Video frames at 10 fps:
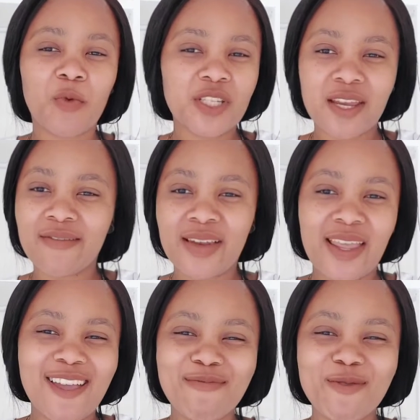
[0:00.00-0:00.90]
whichever
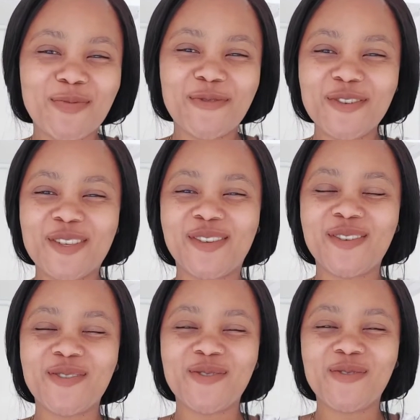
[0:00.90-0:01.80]
name you prefer
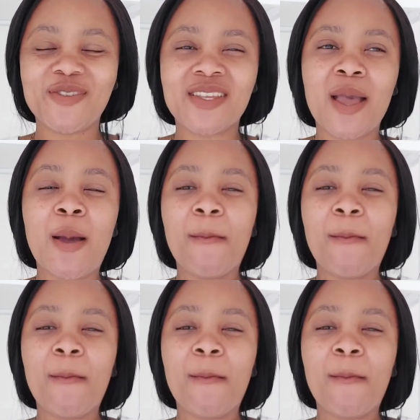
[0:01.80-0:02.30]
to use.